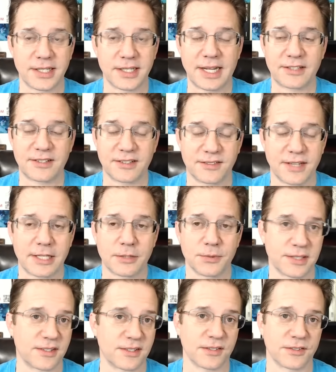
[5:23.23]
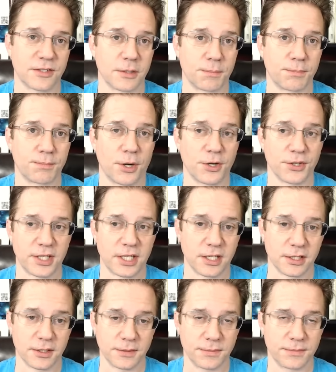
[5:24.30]
and that's exactly what it says on the on the,
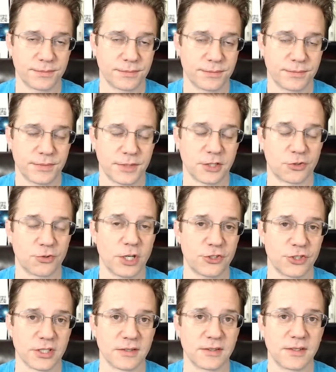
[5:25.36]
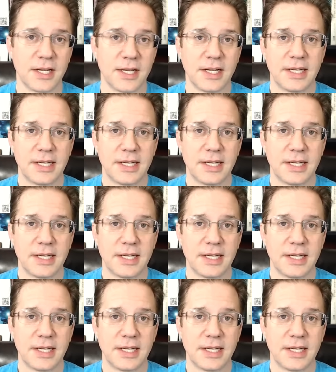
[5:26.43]
uh, the instructions.